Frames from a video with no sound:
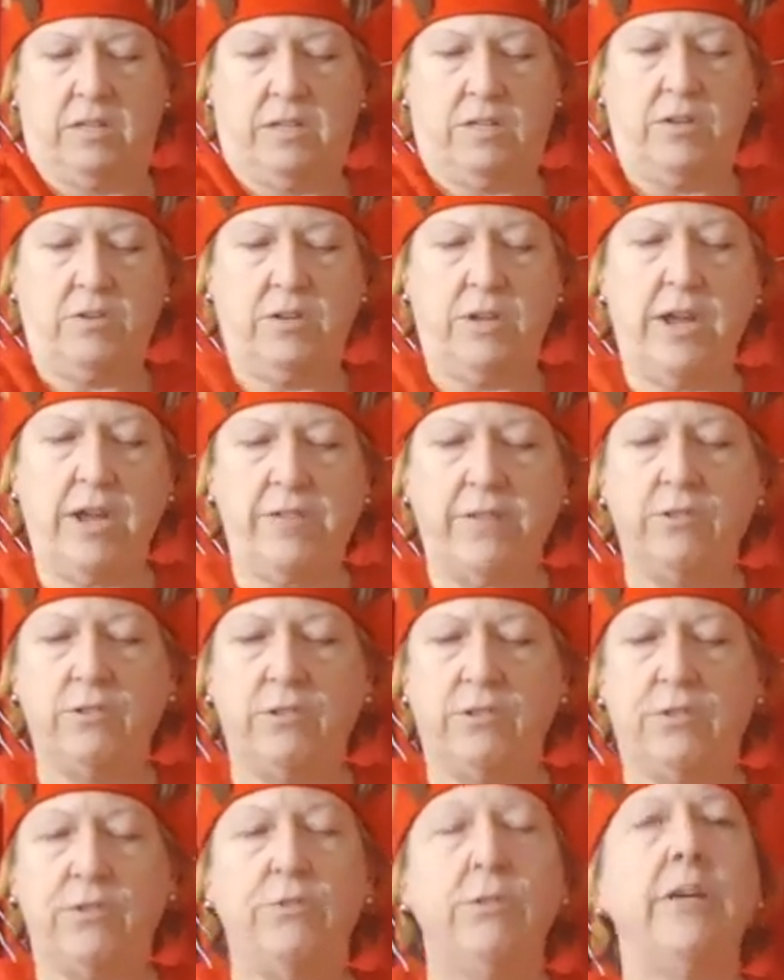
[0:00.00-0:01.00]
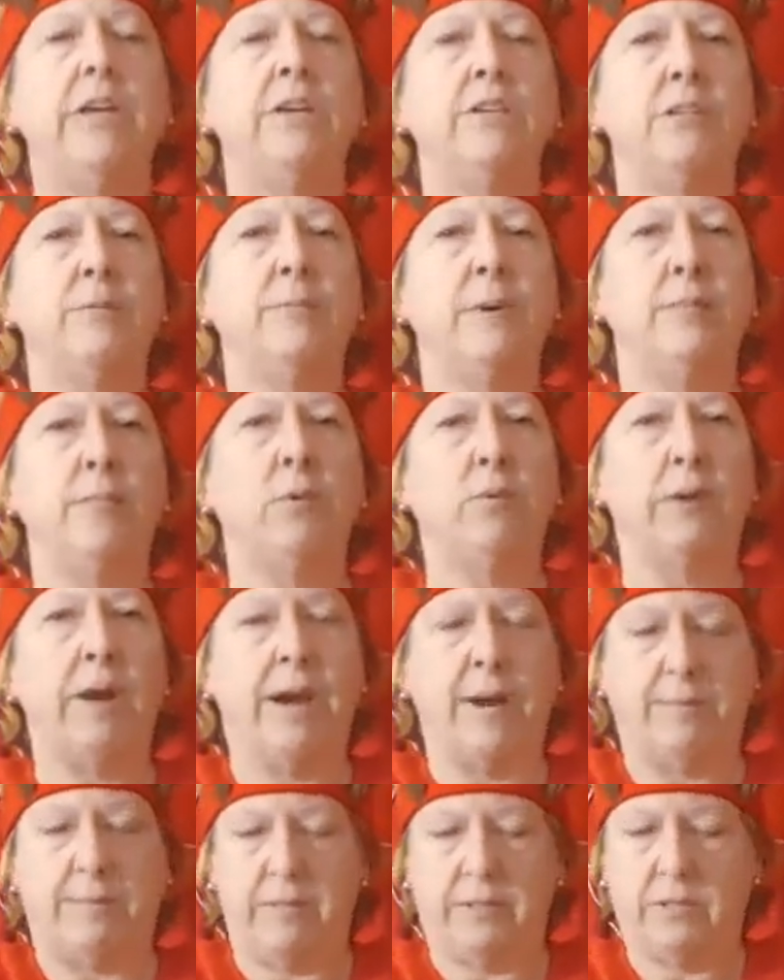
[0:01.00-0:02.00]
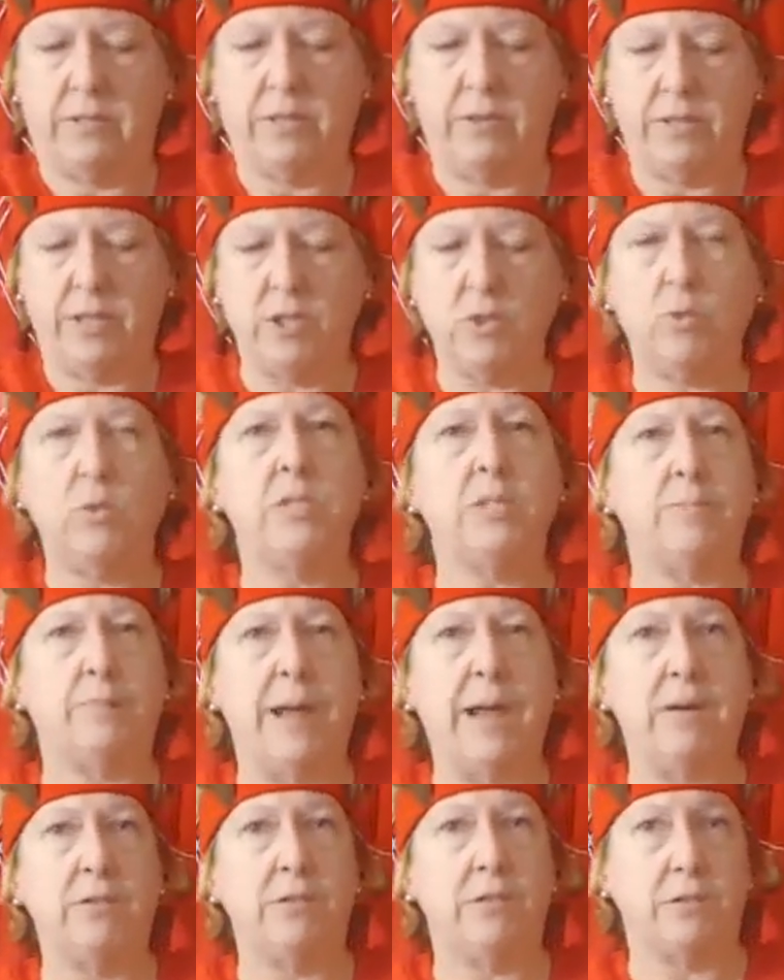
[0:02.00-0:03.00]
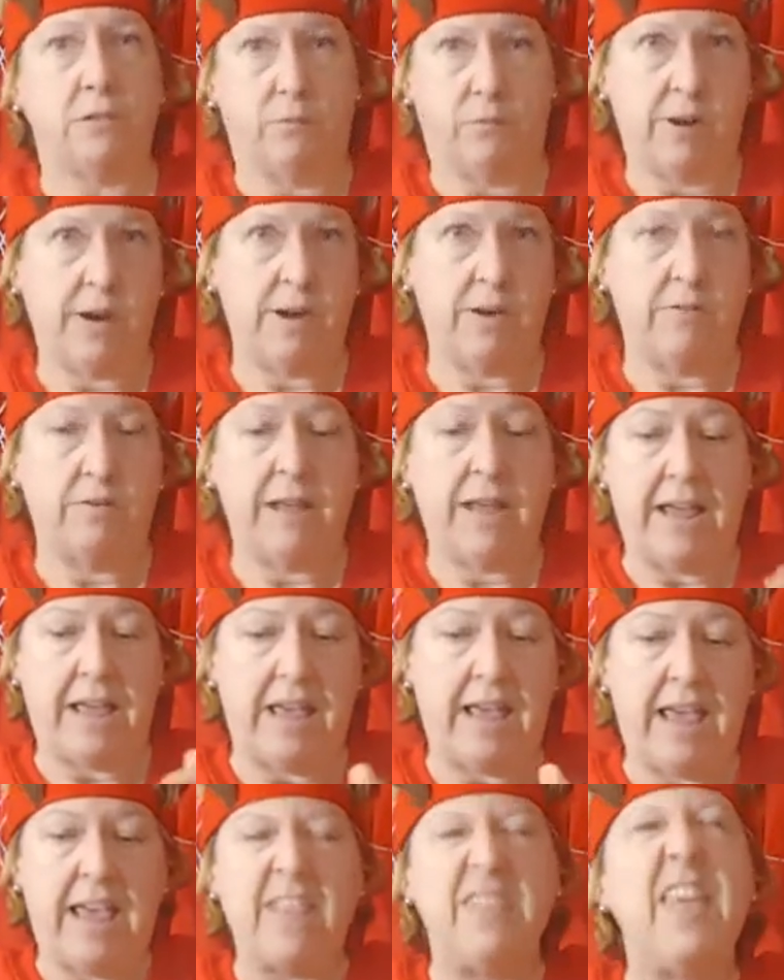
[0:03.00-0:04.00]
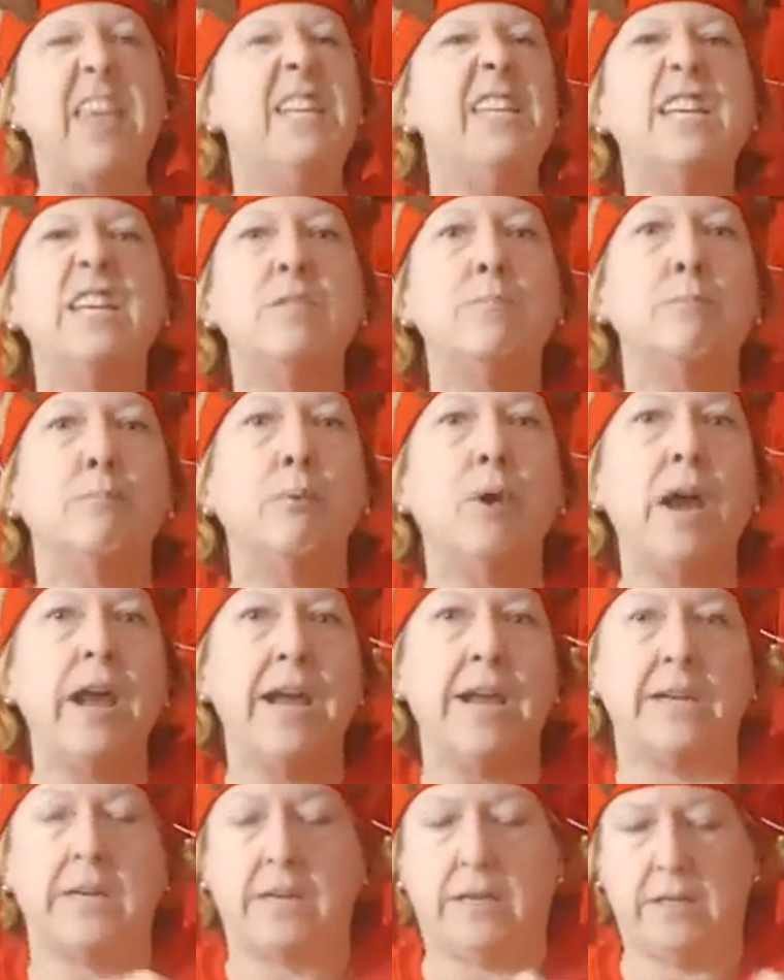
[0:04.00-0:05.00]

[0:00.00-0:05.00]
so yeah there's two layers of bubble wrap so this was bouncing around he didn't break.